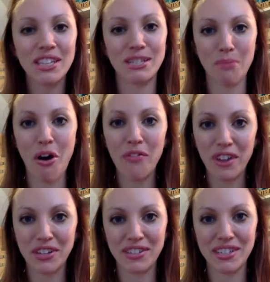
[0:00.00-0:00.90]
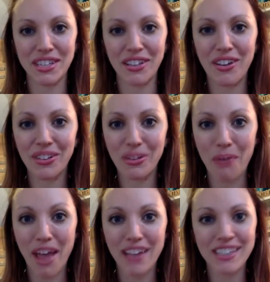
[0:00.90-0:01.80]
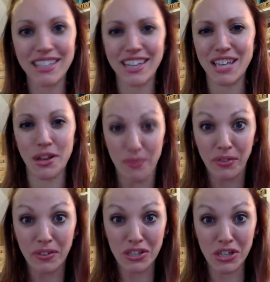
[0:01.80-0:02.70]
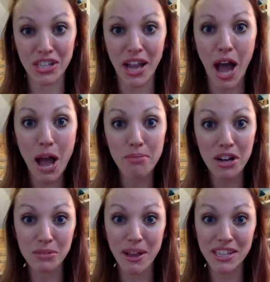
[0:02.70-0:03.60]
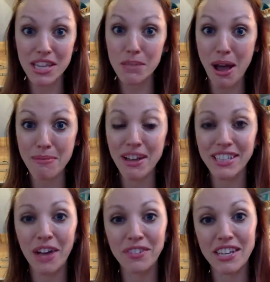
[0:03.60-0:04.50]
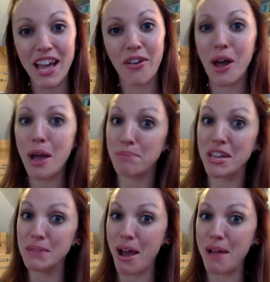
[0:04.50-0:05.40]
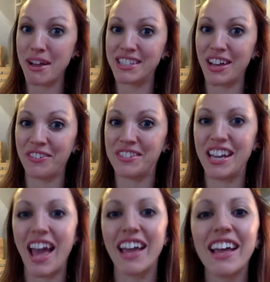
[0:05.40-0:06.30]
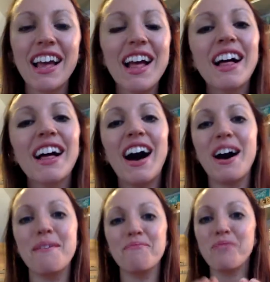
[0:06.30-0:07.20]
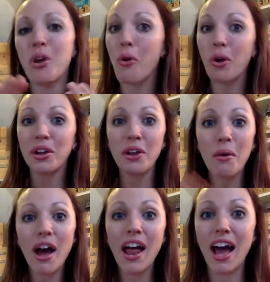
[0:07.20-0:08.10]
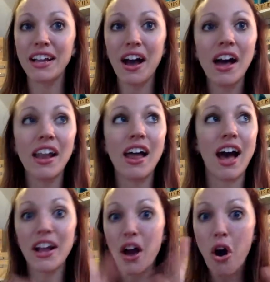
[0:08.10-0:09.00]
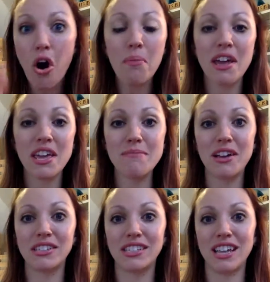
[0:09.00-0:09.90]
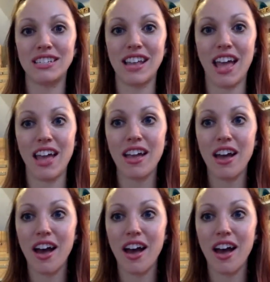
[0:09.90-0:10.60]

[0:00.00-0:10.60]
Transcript: the small victories along the way. Just like I said, even if it's just like, I brushed my teeth by myself today, or I peed by myself today. Or you know what? I got all my emails done today,